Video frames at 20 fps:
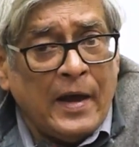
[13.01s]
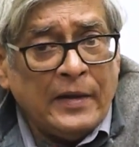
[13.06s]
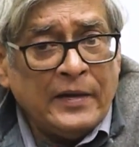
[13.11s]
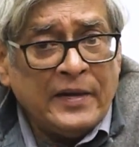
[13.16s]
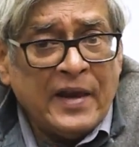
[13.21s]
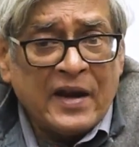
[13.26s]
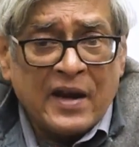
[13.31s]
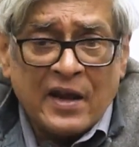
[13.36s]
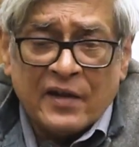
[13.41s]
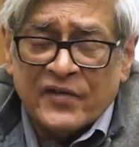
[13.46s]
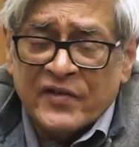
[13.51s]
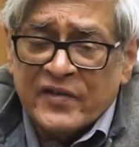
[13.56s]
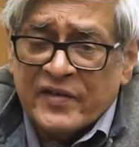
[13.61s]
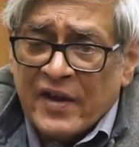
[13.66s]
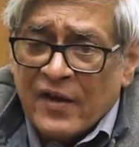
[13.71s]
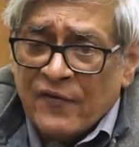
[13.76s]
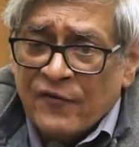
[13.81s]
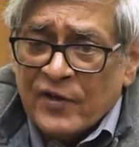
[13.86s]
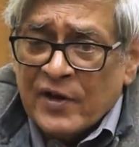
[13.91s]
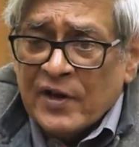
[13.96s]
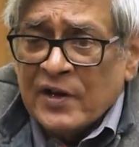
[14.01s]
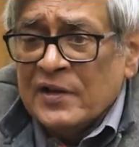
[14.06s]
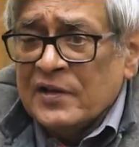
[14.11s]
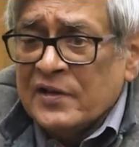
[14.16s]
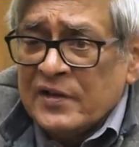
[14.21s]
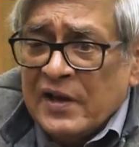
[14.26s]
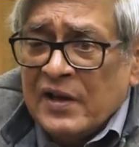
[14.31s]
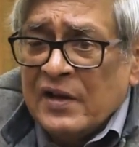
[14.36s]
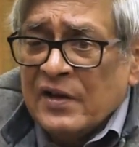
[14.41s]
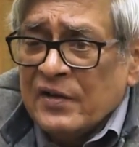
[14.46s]
There are several
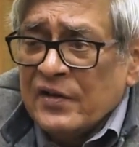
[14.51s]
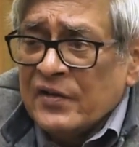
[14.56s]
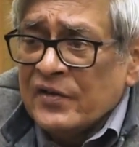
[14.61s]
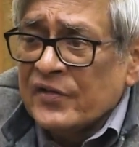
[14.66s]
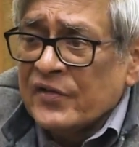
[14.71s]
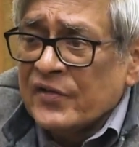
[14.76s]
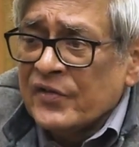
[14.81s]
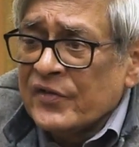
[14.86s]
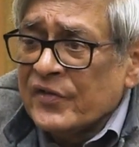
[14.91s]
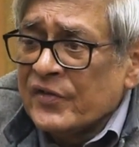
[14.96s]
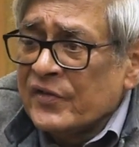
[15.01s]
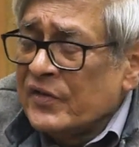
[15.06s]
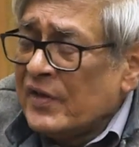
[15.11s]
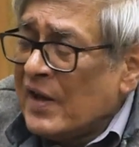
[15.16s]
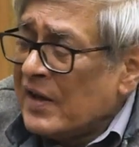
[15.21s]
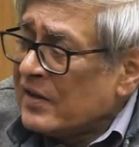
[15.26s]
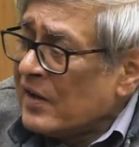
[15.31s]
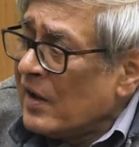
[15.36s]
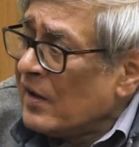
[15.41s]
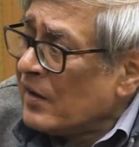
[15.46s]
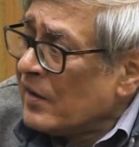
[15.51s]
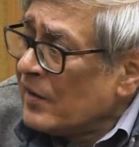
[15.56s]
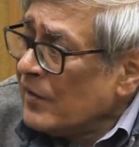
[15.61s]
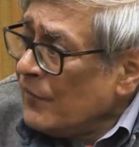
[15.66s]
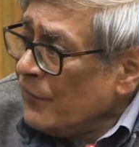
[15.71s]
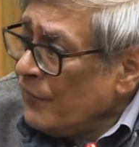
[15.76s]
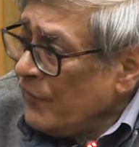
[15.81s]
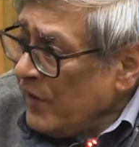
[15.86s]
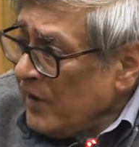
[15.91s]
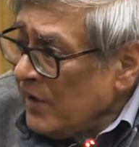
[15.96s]
things that are
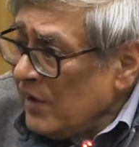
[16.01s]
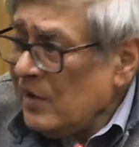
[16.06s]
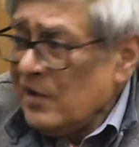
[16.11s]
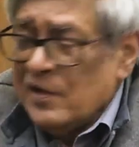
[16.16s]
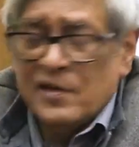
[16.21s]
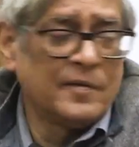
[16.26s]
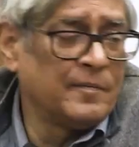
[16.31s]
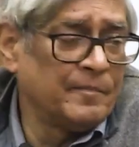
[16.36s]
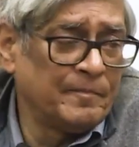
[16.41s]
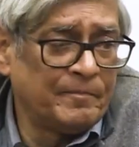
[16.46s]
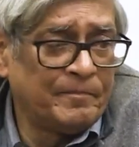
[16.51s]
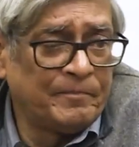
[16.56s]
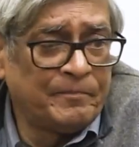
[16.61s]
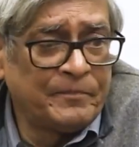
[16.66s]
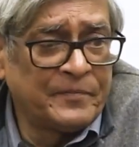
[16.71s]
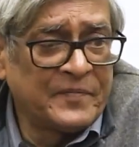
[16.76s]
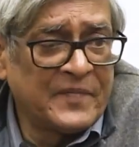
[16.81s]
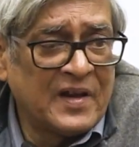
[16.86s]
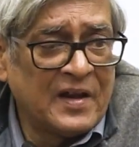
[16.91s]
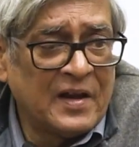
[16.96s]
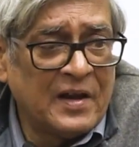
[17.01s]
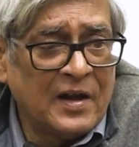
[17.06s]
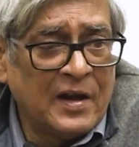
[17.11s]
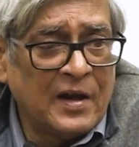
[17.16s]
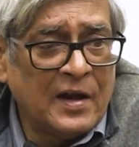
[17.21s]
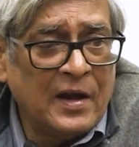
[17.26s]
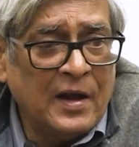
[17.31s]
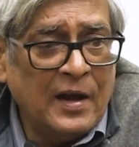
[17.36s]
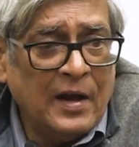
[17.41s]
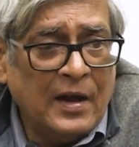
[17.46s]
revealed
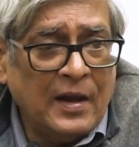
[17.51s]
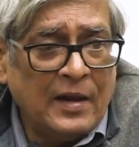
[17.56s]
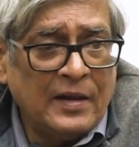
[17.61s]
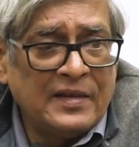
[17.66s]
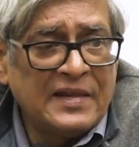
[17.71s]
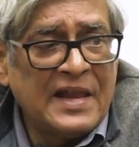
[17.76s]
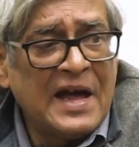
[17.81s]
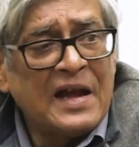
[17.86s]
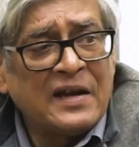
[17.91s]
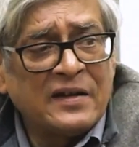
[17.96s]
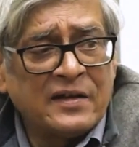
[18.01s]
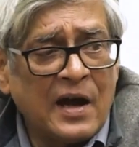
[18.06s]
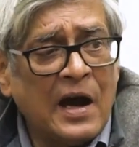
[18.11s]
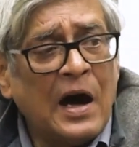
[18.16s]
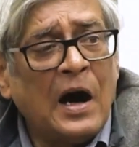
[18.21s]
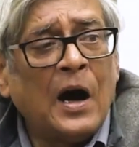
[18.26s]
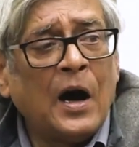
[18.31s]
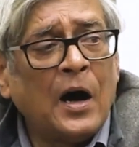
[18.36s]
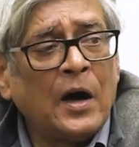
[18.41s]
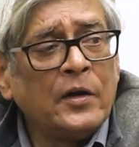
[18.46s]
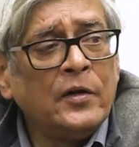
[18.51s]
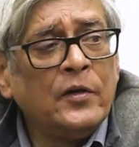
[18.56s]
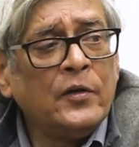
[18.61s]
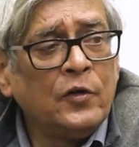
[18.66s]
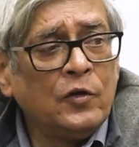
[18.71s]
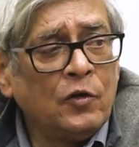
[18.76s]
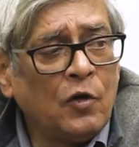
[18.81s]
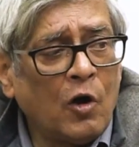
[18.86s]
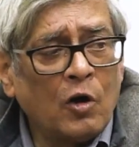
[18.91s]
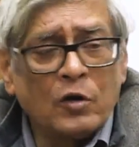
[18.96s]
that are
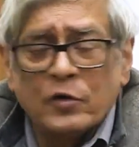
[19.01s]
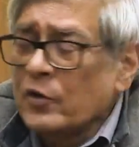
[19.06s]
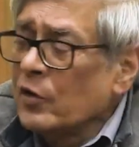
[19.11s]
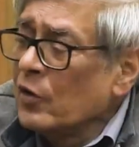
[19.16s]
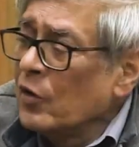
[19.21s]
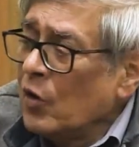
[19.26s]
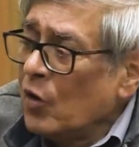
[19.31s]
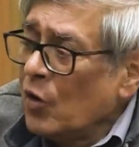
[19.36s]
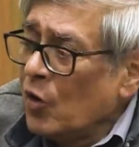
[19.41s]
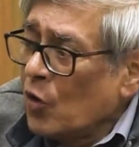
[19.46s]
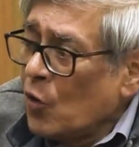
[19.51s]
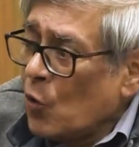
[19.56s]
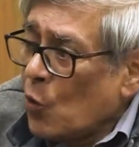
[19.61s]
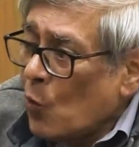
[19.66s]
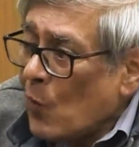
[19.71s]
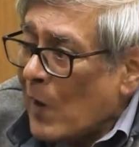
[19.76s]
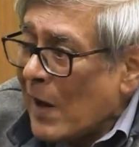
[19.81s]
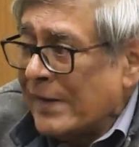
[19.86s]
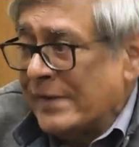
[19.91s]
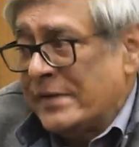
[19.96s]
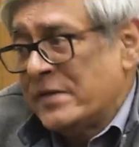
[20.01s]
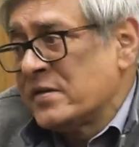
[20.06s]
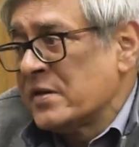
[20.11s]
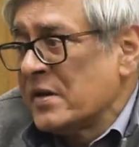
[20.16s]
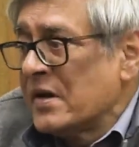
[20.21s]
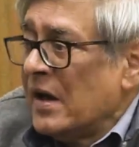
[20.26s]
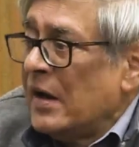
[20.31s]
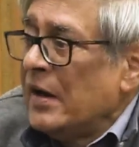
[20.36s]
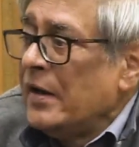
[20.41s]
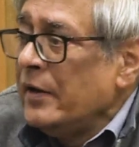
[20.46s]
not
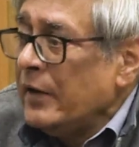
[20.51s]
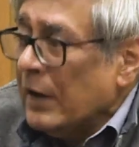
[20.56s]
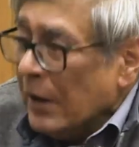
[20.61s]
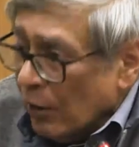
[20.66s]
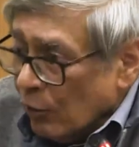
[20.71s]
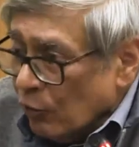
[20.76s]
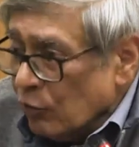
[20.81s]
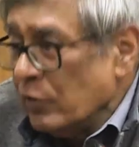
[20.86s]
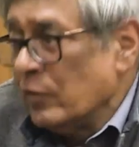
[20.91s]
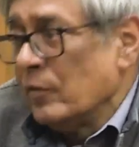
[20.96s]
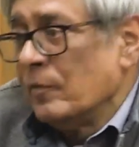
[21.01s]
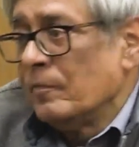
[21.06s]
quite known.